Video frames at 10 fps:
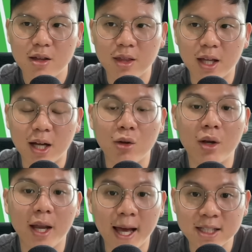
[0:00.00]
that are
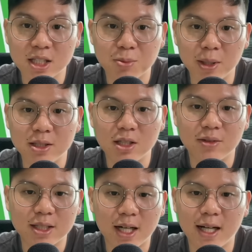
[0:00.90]
not as expensive
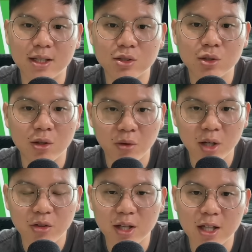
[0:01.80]
as Haaland. So the
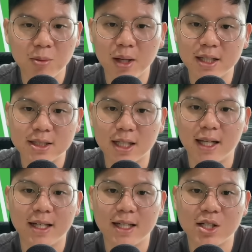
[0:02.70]
real thinking behind
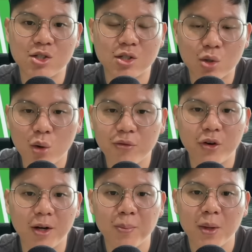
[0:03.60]
Salah here is just go for
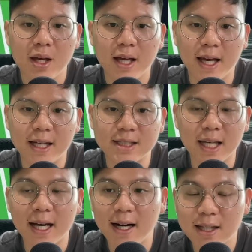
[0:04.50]
him as
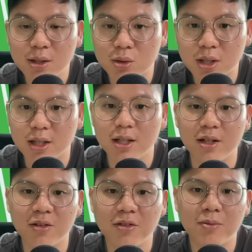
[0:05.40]
a Haaland
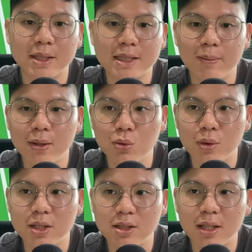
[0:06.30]
alternative, but someone who
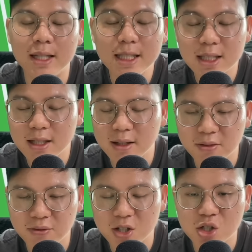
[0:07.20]
has decent
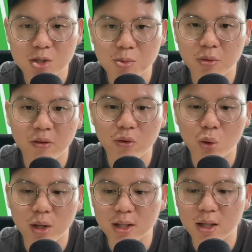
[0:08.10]
enough fixtures moving
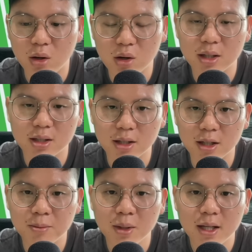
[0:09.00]
forward in the longer
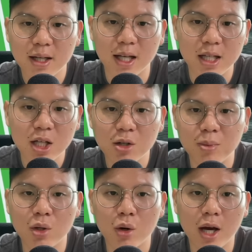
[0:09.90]
term, and he could
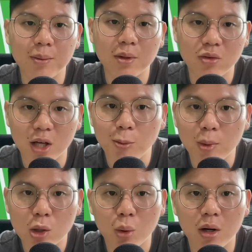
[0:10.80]
be your captain for game
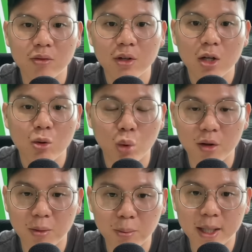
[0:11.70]
week 12, one
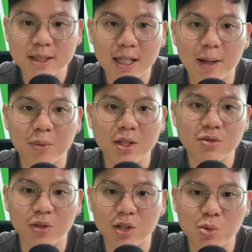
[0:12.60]
of the best captains
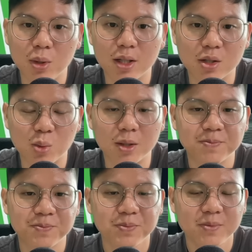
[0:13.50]
for this week as well.